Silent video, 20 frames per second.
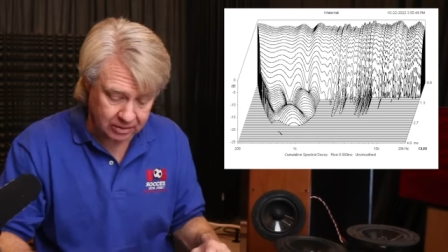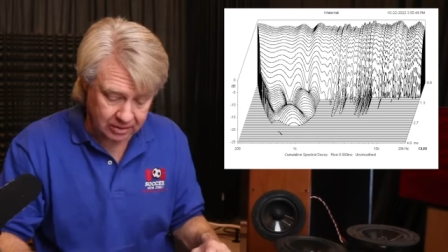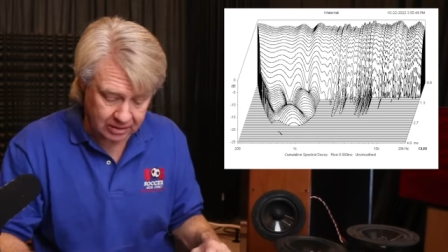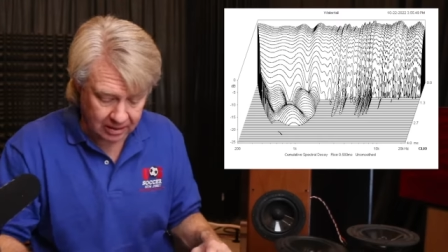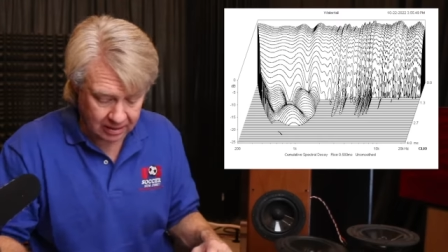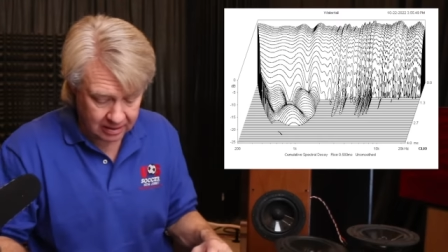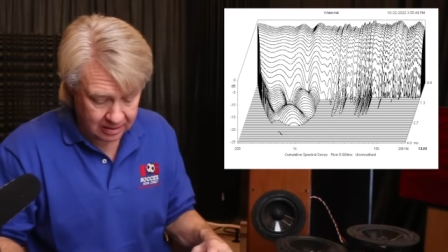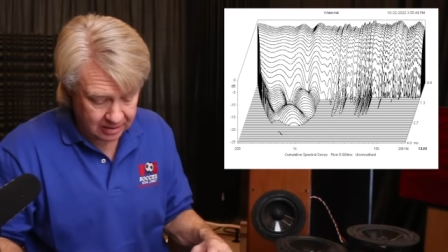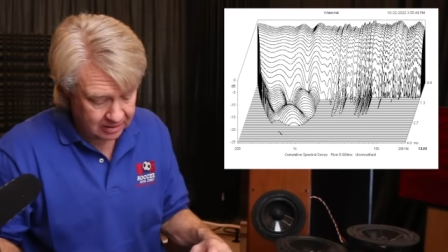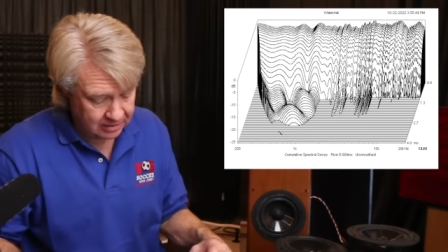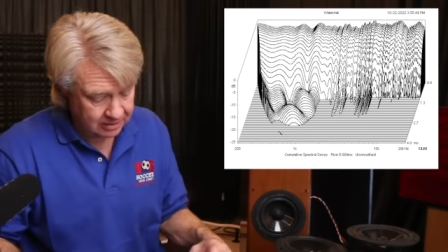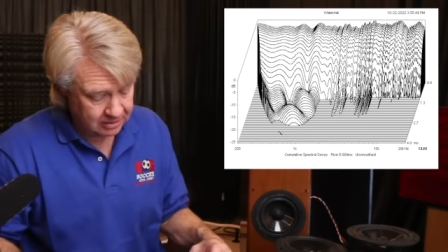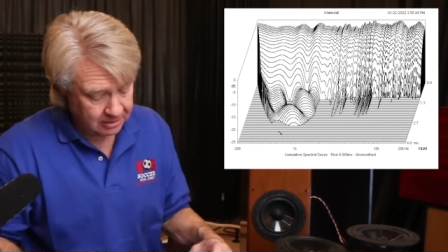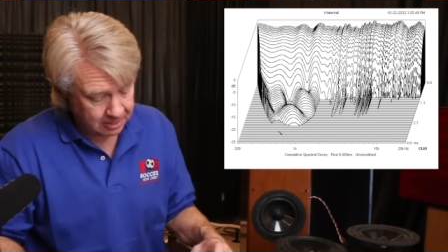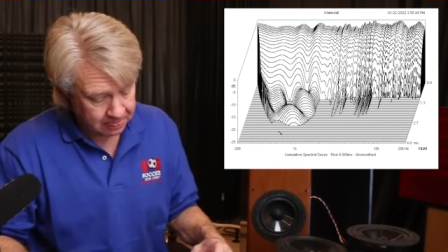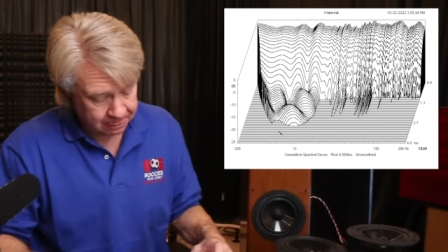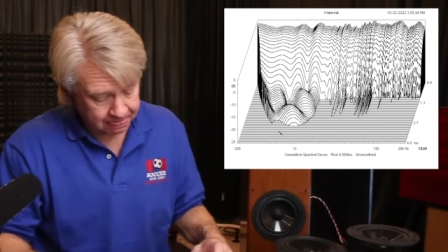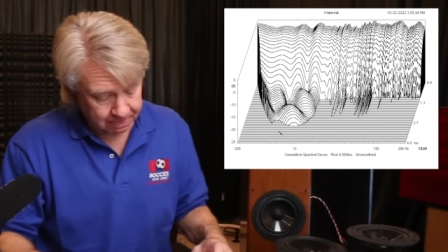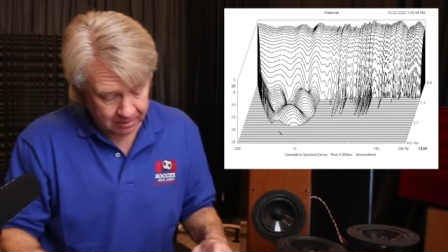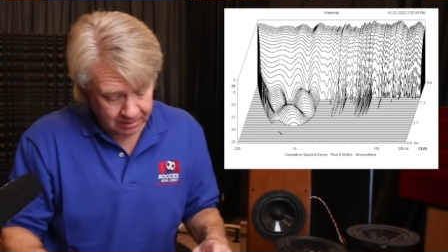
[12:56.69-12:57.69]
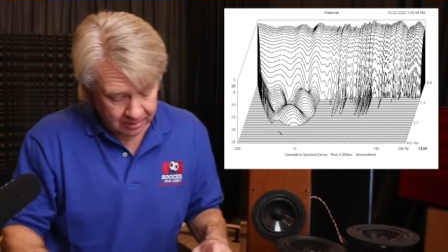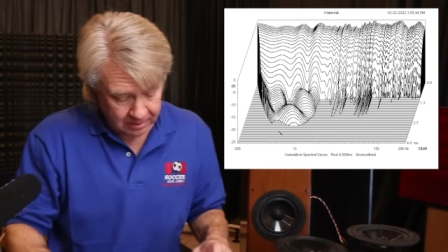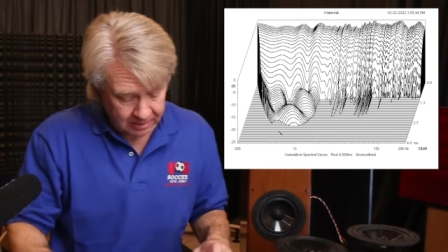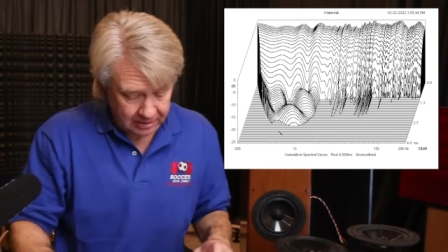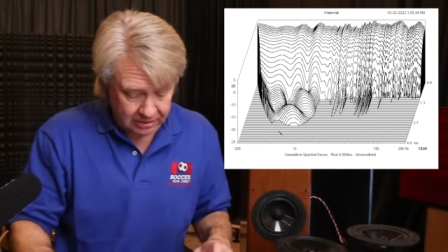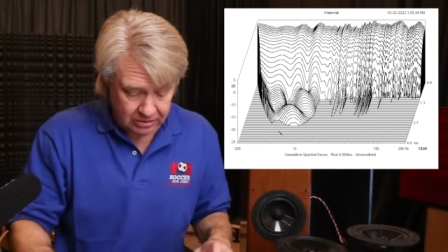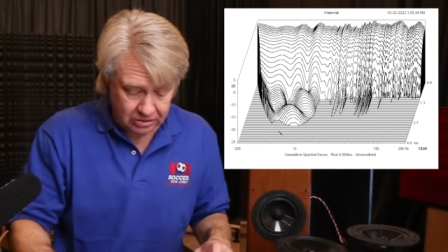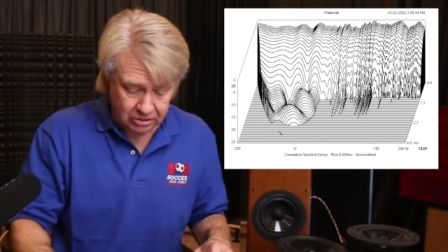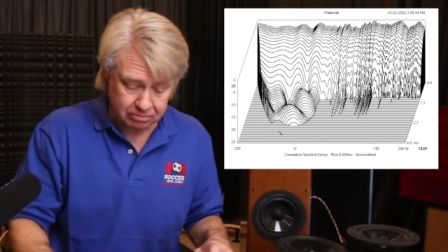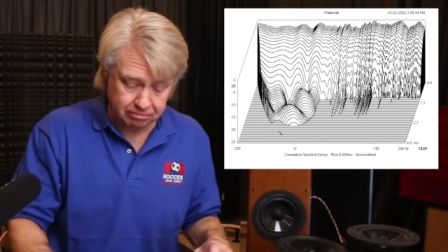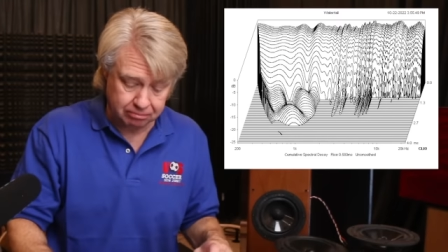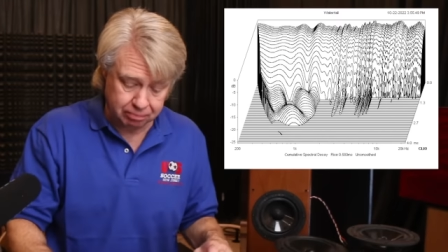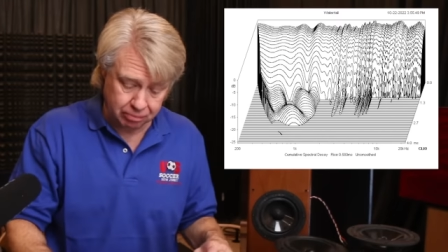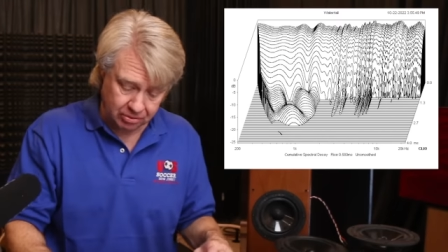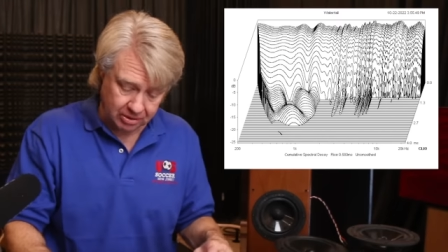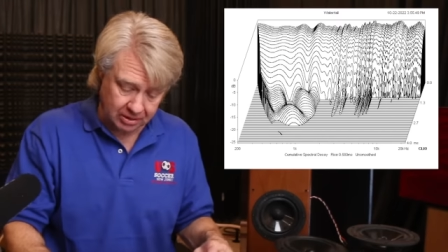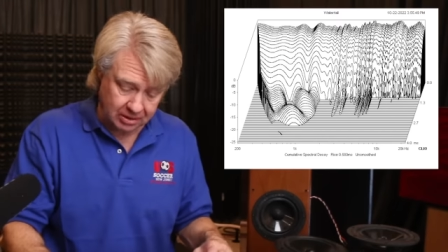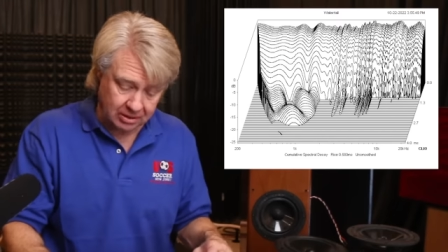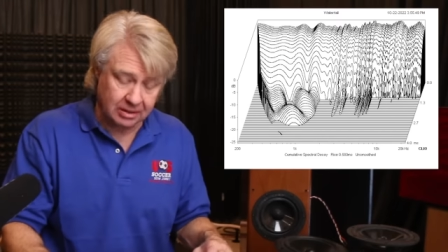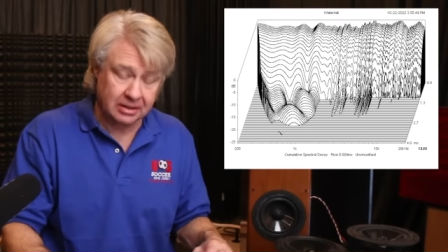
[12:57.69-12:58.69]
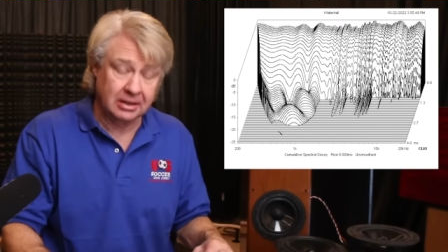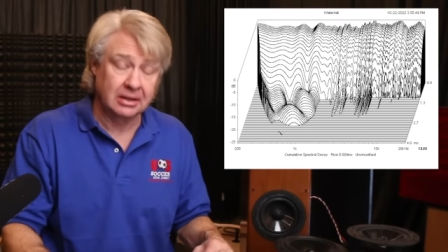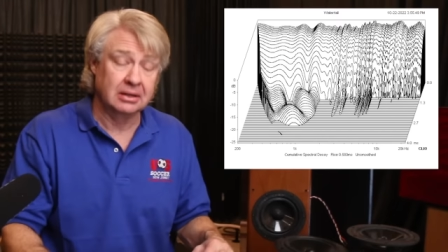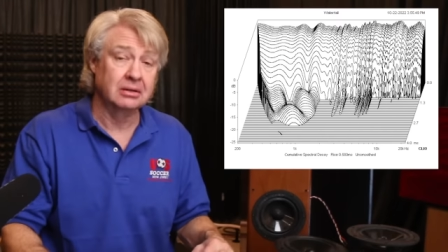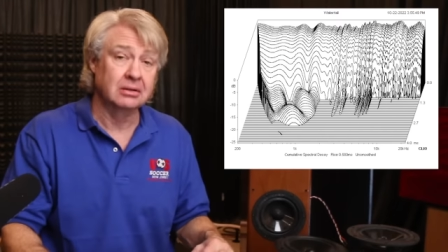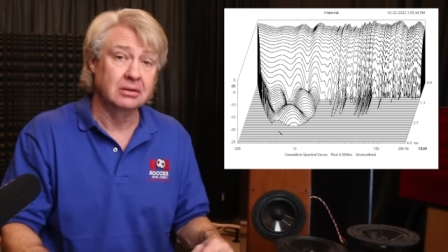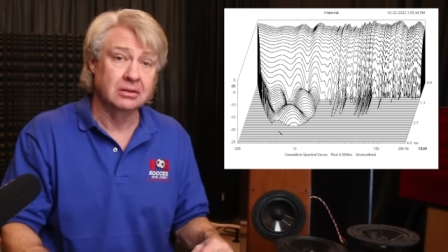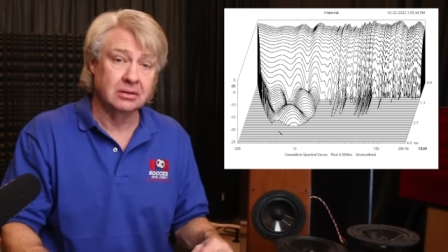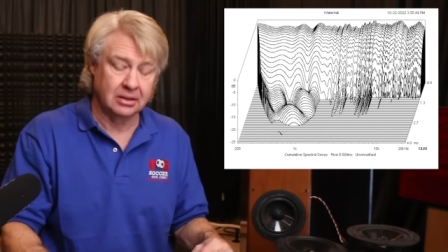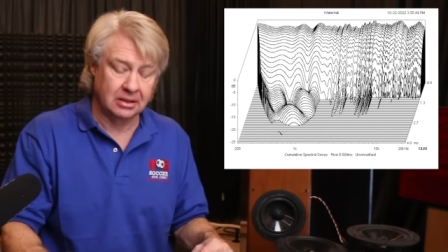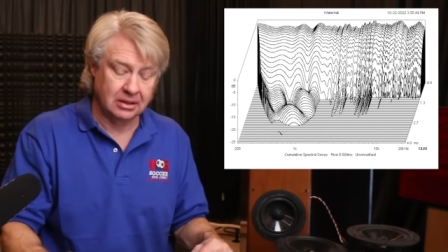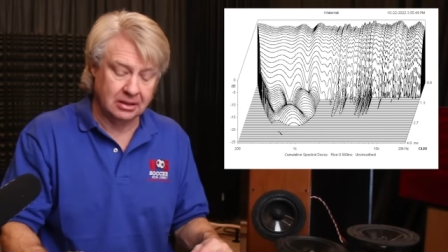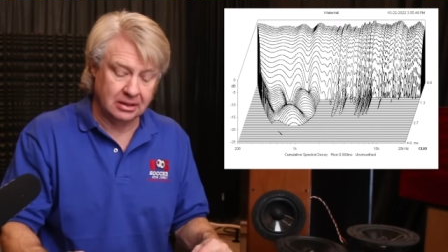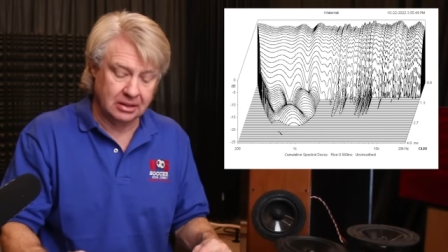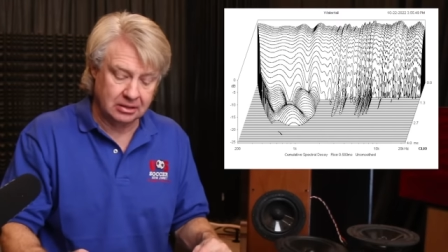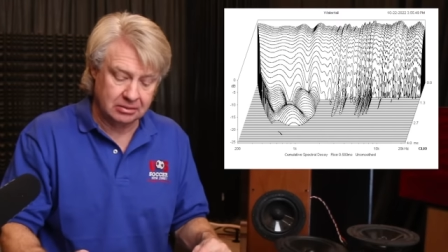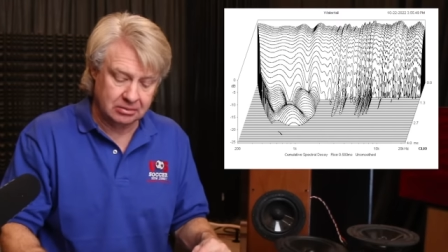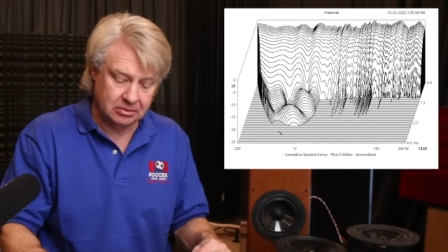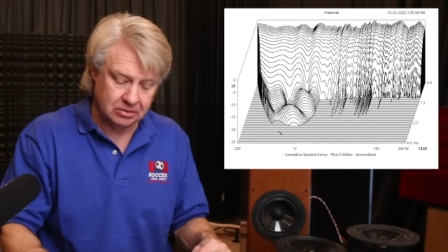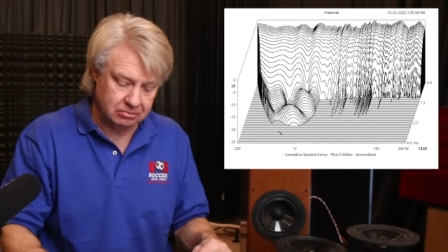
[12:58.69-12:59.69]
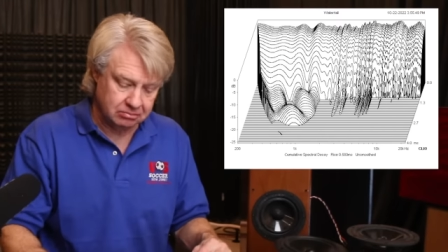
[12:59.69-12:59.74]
decay it's pretty clean uh,